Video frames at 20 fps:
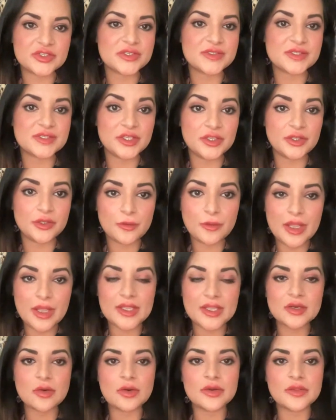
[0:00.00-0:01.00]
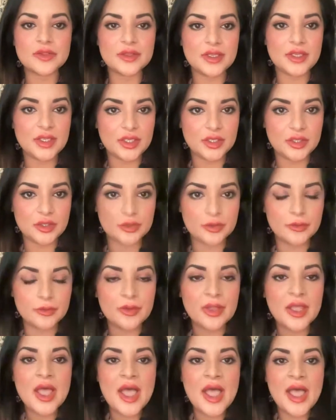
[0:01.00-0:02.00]
as the UN or the EU.
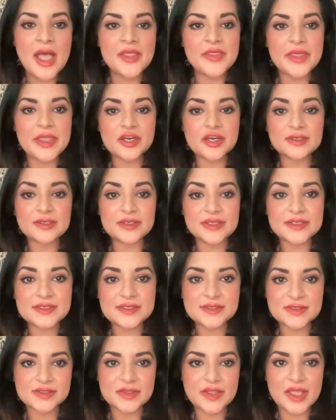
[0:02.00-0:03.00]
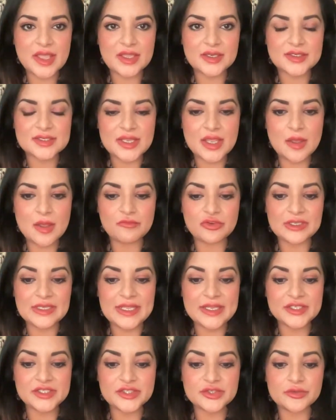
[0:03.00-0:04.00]
They are lists that
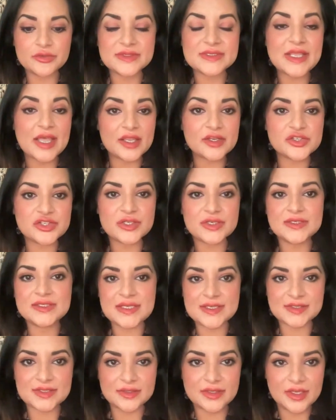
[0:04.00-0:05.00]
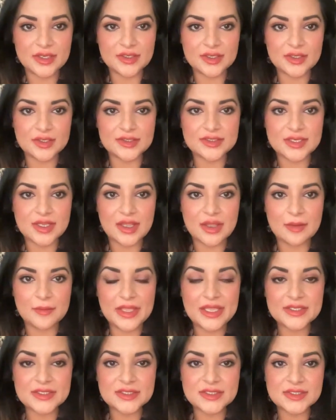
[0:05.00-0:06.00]
relate to sanctioned designated
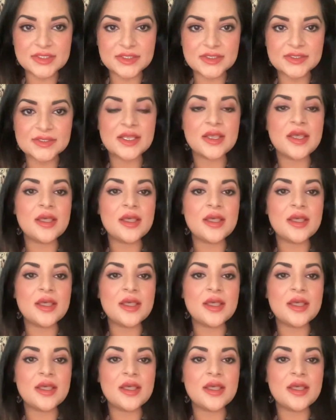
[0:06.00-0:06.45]
entities,